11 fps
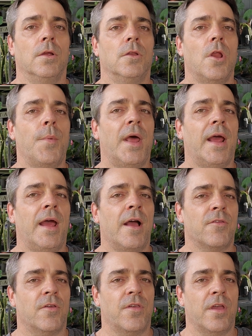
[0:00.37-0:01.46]
No matter how
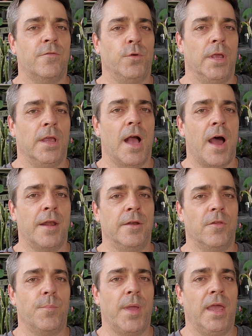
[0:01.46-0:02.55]
successful your garden
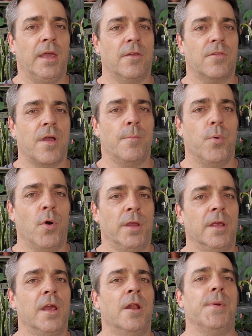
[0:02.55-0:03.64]
is being, at some point
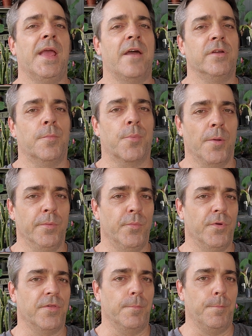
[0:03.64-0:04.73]
you're going to be having a problem
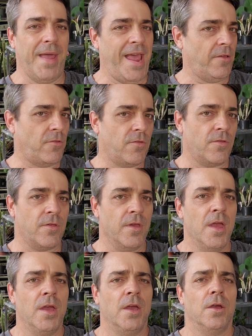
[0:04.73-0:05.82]
with some pests.
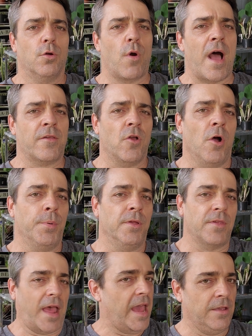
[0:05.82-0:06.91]

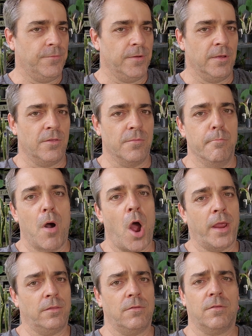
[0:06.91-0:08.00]
Grasshoppers, aphids,
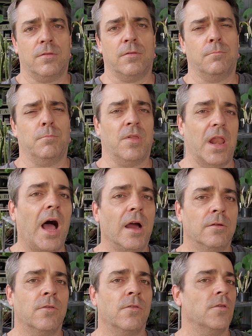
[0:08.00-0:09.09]
mites,
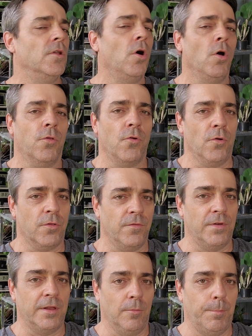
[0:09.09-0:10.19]
slugs, and all sorts of
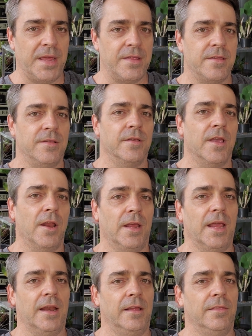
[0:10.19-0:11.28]
little beasties are going to
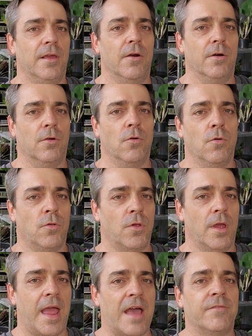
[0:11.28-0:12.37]
get in there and cause you
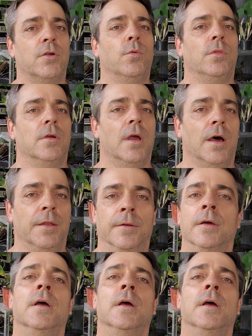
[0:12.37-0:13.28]
havoc with your garden.